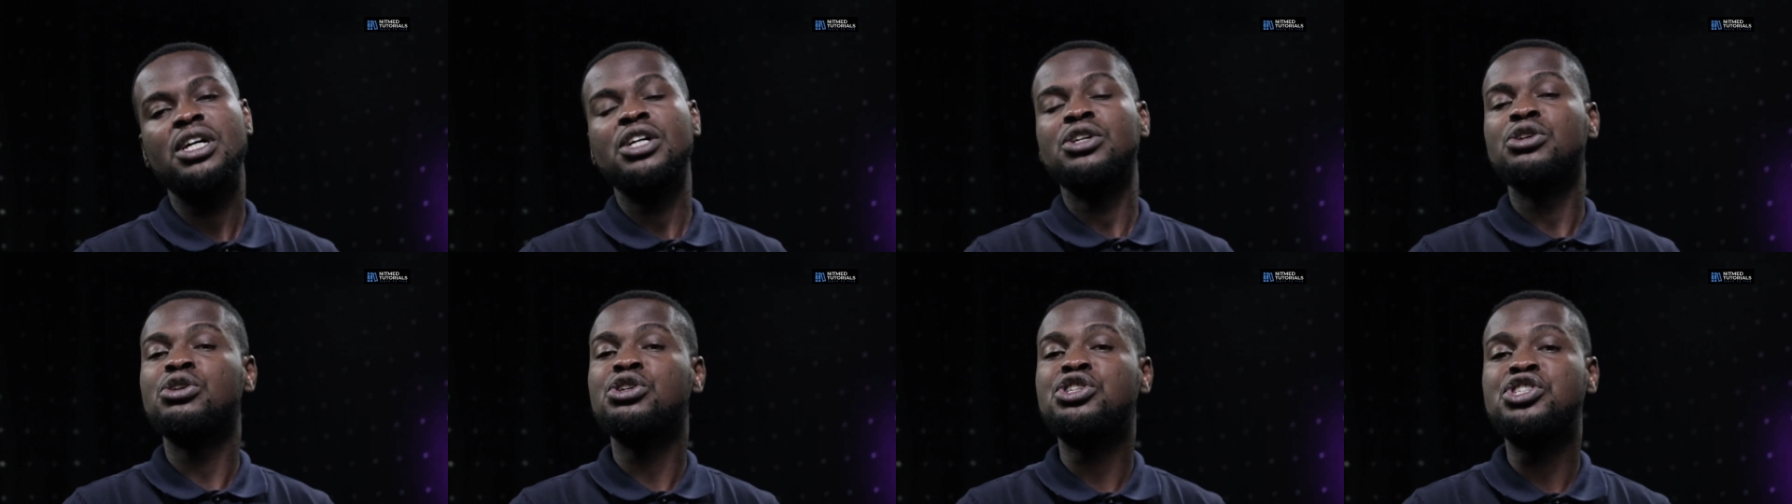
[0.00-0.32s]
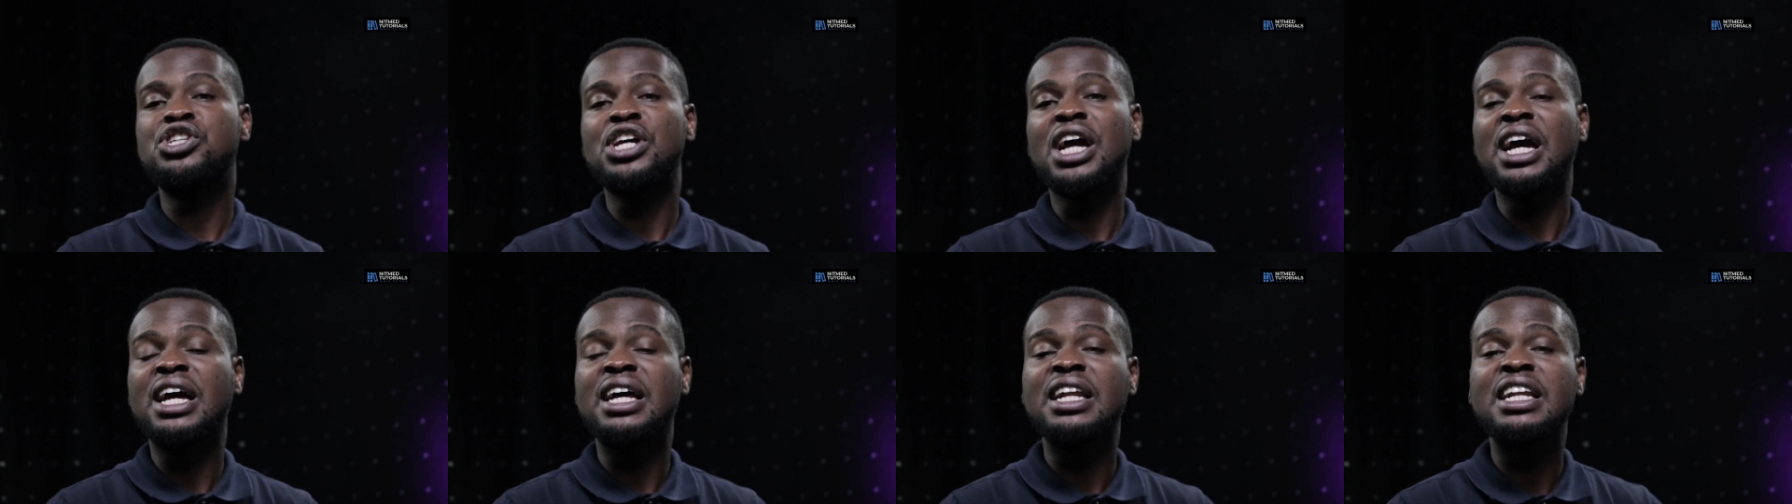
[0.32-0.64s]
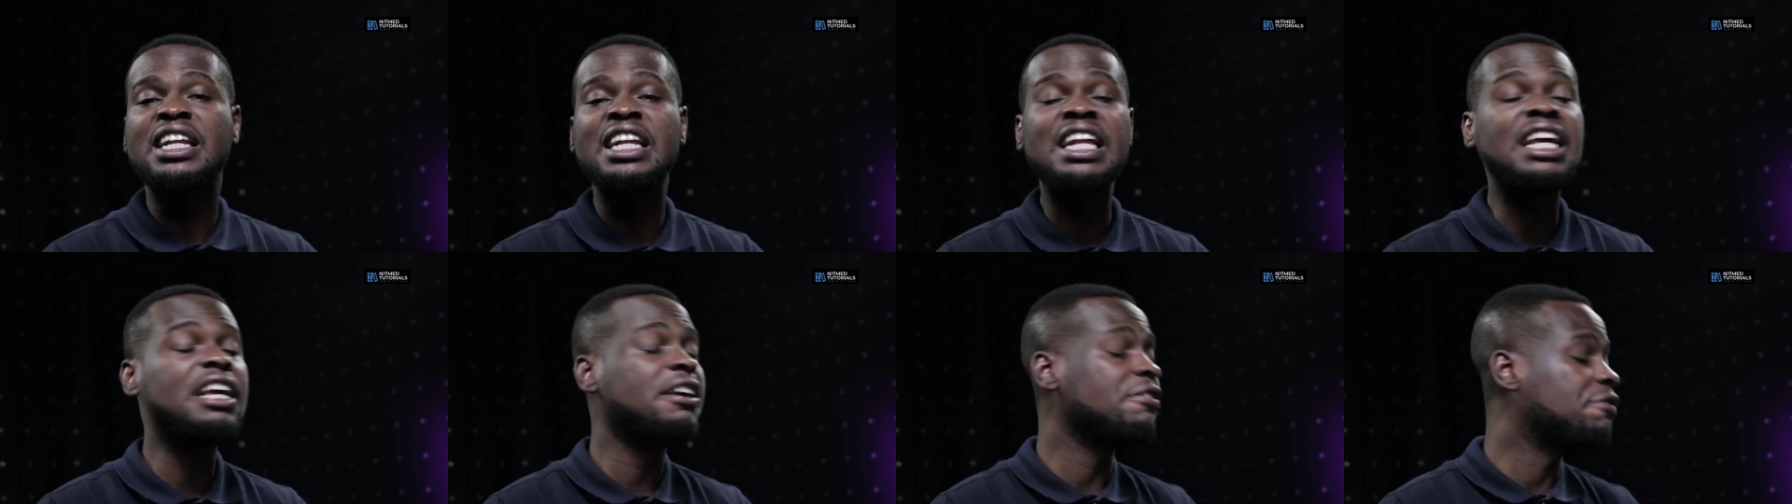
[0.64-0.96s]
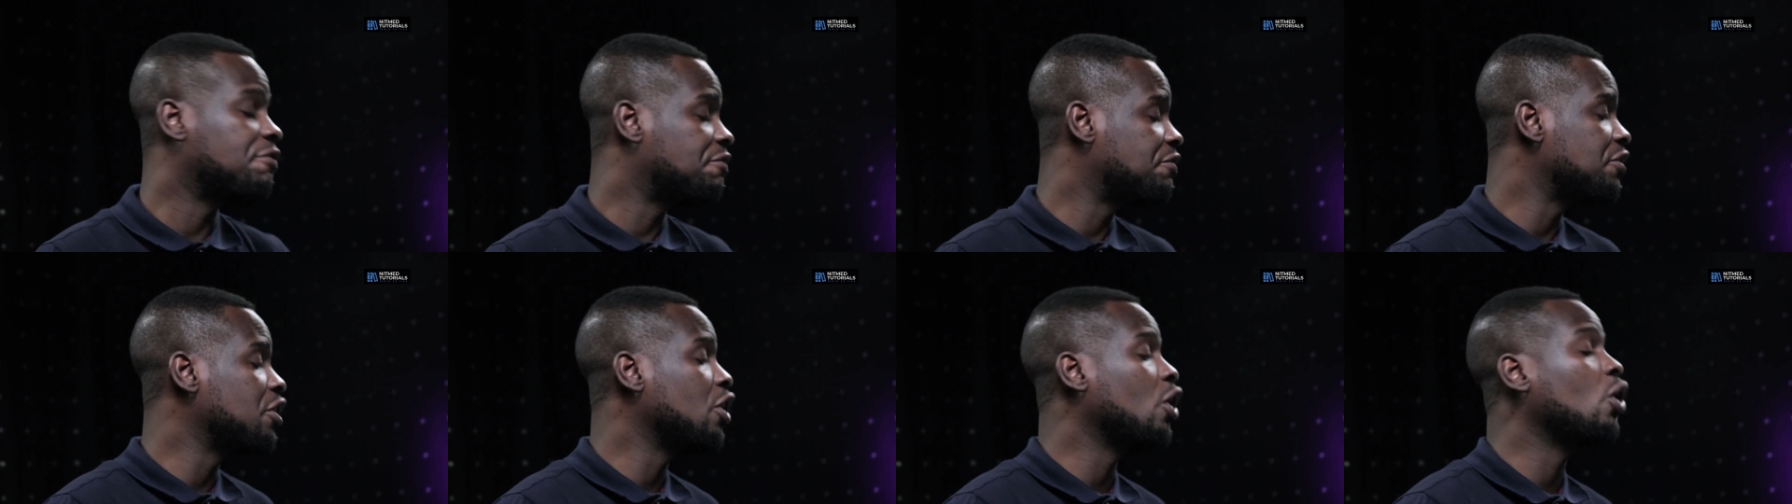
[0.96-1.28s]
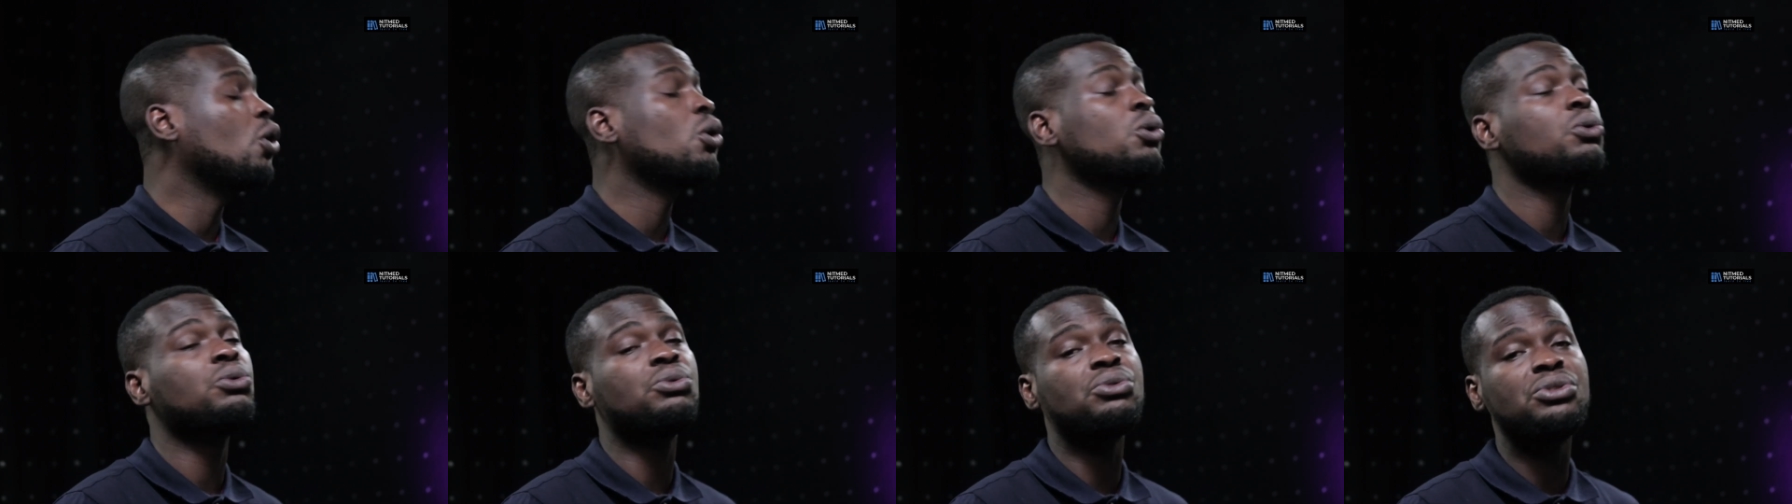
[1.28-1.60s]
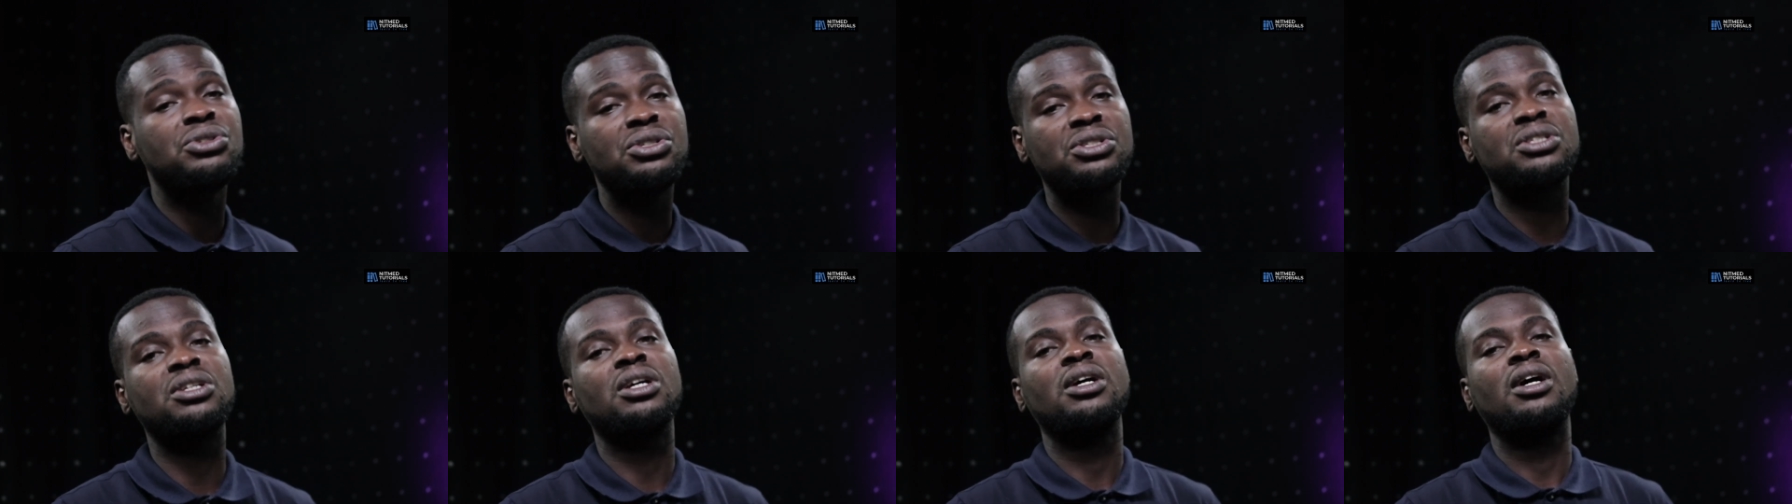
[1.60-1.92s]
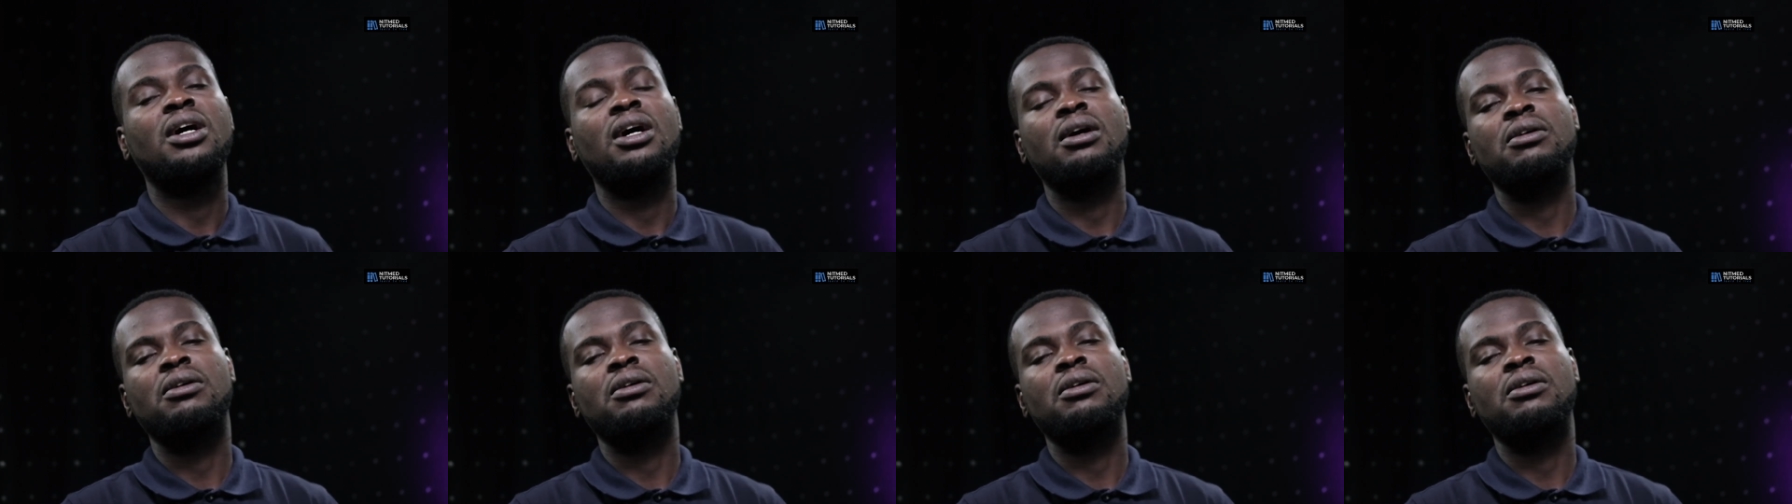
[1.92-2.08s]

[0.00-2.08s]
you check lymph nodes